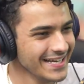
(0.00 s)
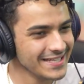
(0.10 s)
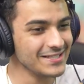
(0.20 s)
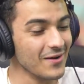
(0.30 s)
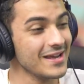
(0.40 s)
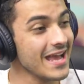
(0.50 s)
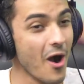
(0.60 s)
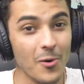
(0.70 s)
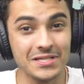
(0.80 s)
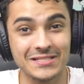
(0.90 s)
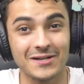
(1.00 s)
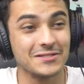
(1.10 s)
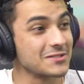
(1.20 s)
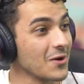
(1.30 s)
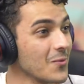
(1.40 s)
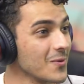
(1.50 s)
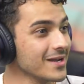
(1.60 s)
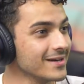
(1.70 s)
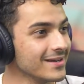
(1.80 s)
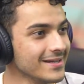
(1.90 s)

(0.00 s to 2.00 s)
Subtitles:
Yo, he always starts so weird.